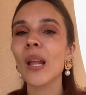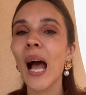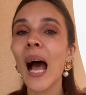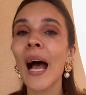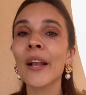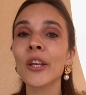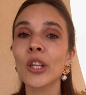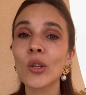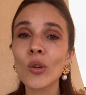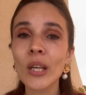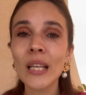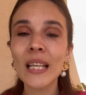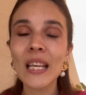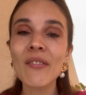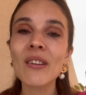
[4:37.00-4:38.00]
and you
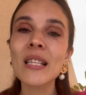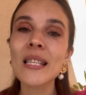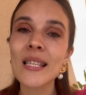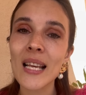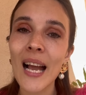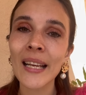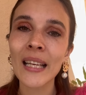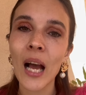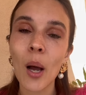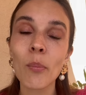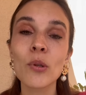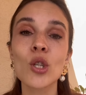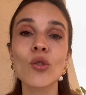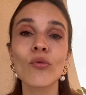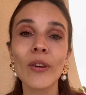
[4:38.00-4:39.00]
can even sign
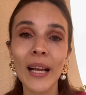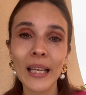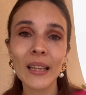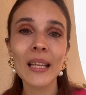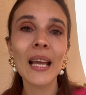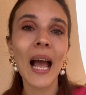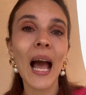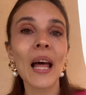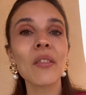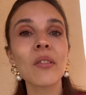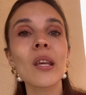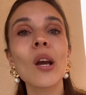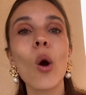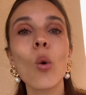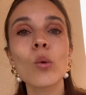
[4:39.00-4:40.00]
up directly at
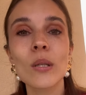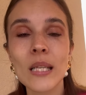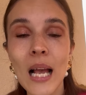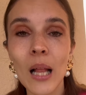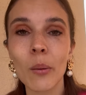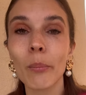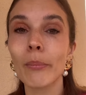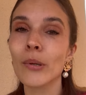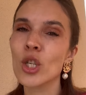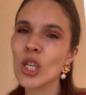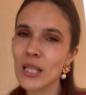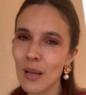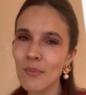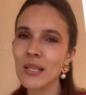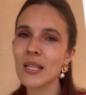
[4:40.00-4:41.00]
the hotel, but
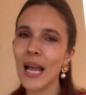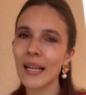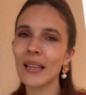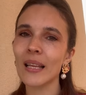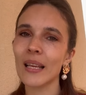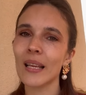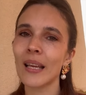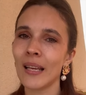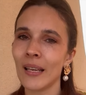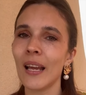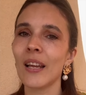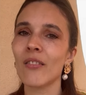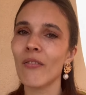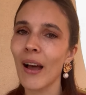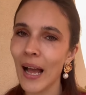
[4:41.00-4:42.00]
just come slightly in
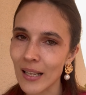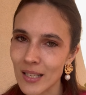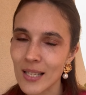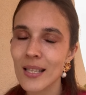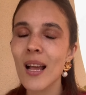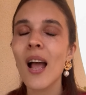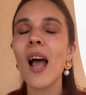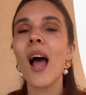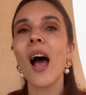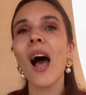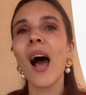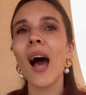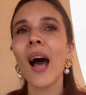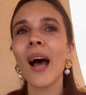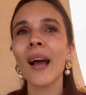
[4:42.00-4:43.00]
advance.
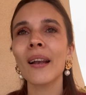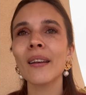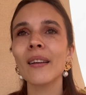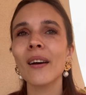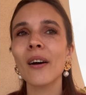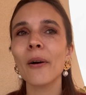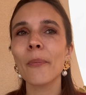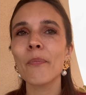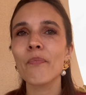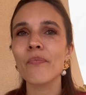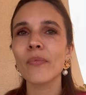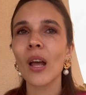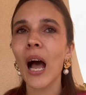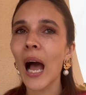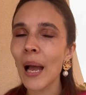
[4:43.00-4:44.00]
And
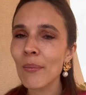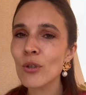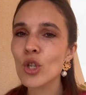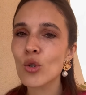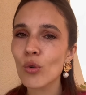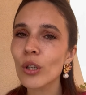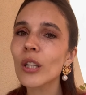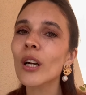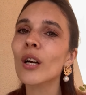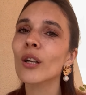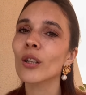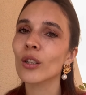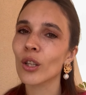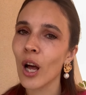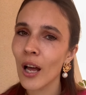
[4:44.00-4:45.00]
I'm sure a
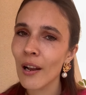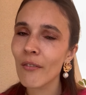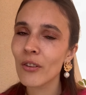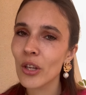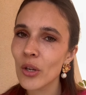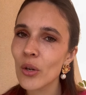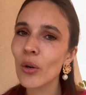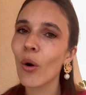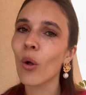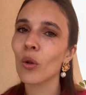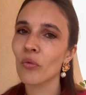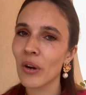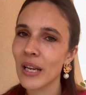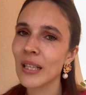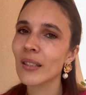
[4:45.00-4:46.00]
lot of you
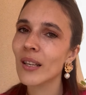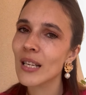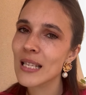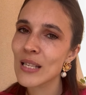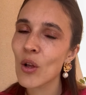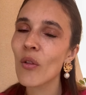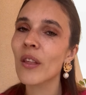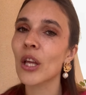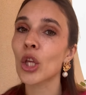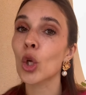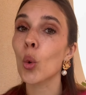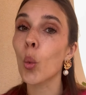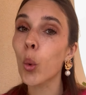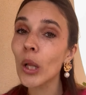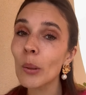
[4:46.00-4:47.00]
already let us know that
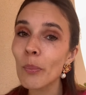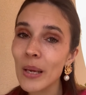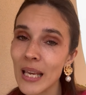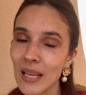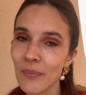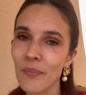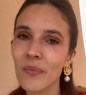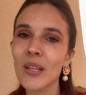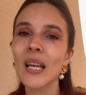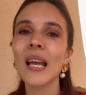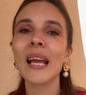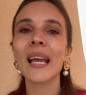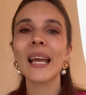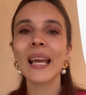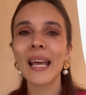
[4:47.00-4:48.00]
you will be
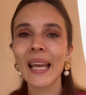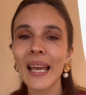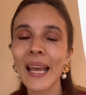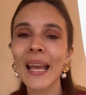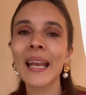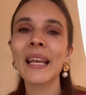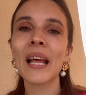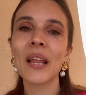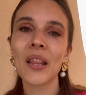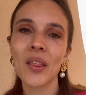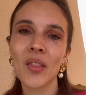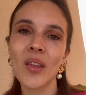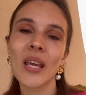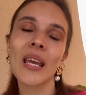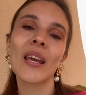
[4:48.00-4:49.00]
in
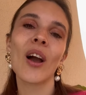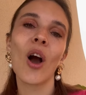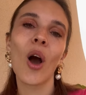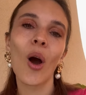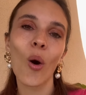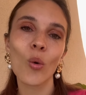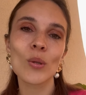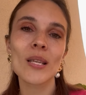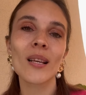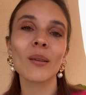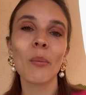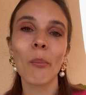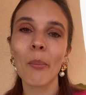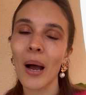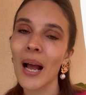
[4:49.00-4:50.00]
the
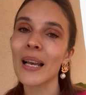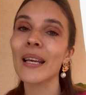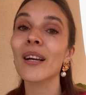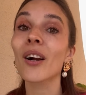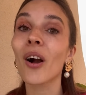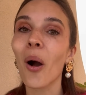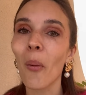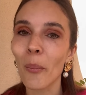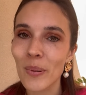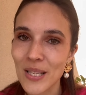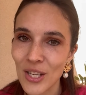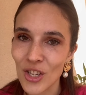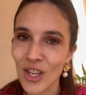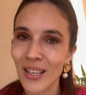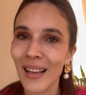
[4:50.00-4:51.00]
Hotel Bali
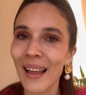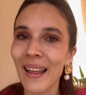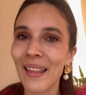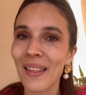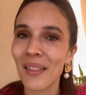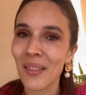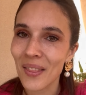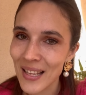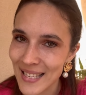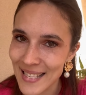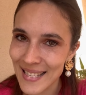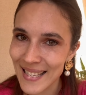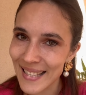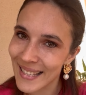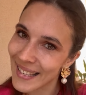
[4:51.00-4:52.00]
competition
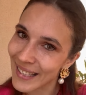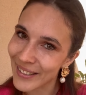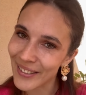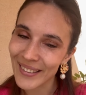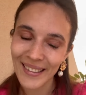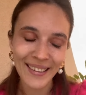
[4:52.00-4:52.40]
this year.